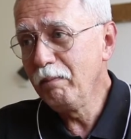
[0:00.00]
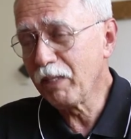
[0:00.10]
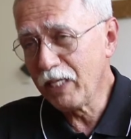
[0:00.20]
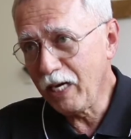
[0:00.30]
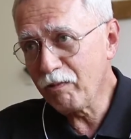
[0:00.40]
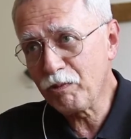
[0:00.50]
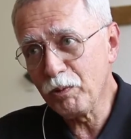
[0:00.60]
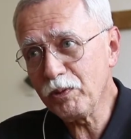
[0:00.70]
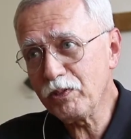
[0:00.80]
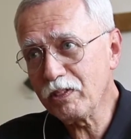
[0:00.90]
But now, of
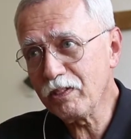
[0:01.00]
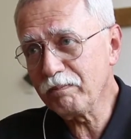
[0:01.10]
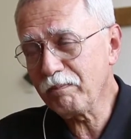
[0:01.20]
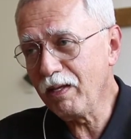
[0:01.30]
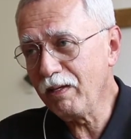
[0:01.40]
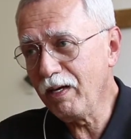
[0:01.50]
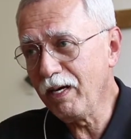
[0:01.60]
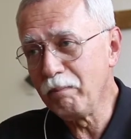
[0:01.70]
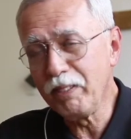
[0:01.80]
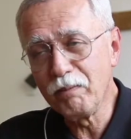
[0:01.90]
course,
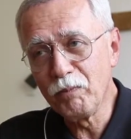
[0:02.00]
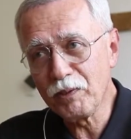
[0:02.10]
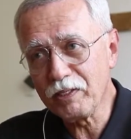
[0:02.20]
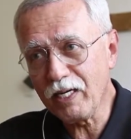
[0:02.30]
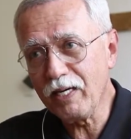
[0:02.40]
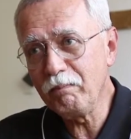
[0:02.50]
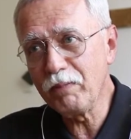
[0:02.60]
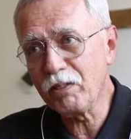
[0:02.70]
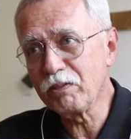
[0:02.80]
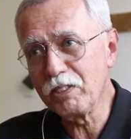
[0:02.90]
I meet them all the time
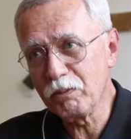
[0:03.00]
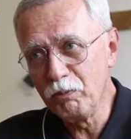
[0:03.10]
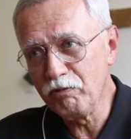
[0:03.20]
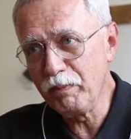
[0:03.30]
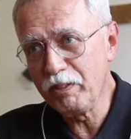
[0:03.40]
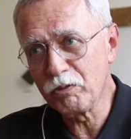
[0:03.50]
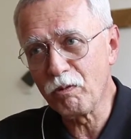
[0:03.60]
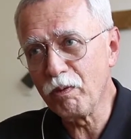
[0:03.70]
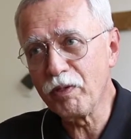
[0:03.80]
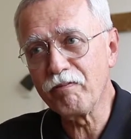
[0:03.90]
because this movement is
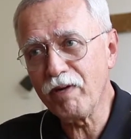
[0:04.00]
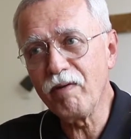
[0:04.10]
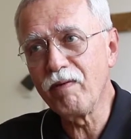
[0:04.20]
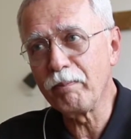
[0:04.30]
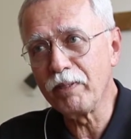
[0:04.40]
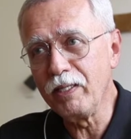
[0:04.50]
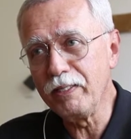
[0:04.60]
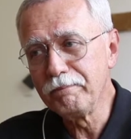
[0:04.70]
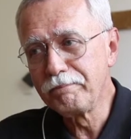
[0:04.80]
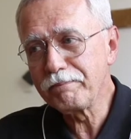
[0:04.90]
growing very
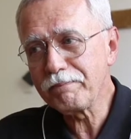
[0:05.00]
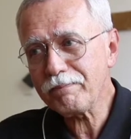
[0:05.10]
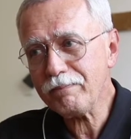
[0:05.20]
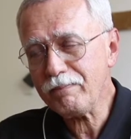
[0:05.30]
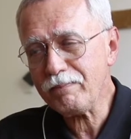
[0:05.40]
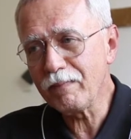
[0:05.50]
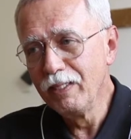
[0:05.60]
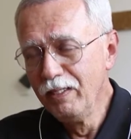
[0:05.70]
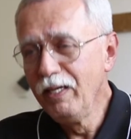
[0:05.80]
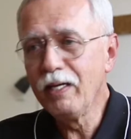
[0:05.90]
rapidly.
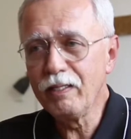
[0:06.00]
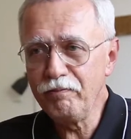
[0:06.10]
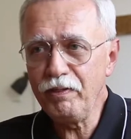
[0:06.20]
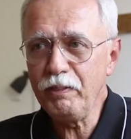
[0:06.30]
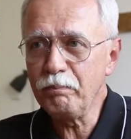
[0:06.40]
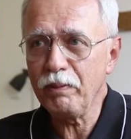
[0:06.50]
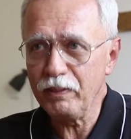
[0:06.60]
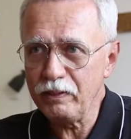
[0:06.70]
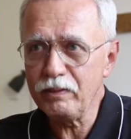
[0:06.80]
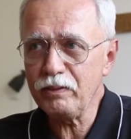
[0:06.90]
And I'm very
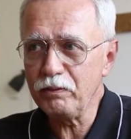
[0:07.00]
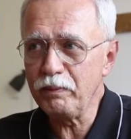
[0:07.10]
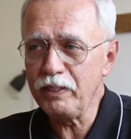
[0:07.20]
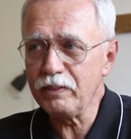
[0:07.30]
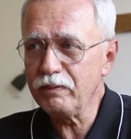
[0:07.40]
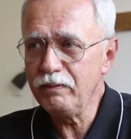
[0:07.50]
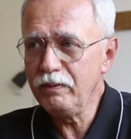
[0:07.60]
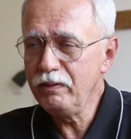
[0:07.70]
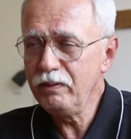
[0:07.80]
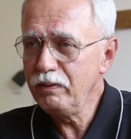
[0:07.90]
pleased to be a
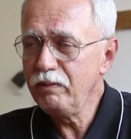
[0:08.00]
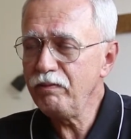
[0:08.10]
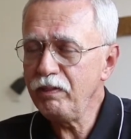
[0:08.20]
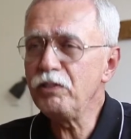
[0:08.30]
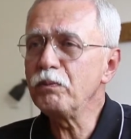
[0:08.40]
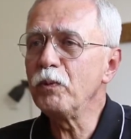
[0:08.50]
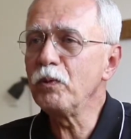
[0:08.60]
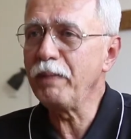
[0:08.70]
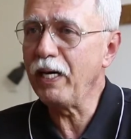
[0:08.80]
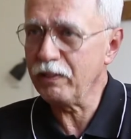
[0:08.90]
very
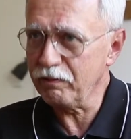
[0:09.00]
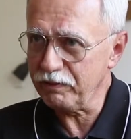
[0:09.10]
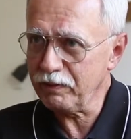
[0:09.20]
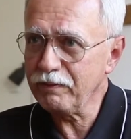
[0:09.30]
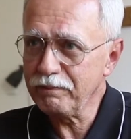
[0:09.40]
small part of it.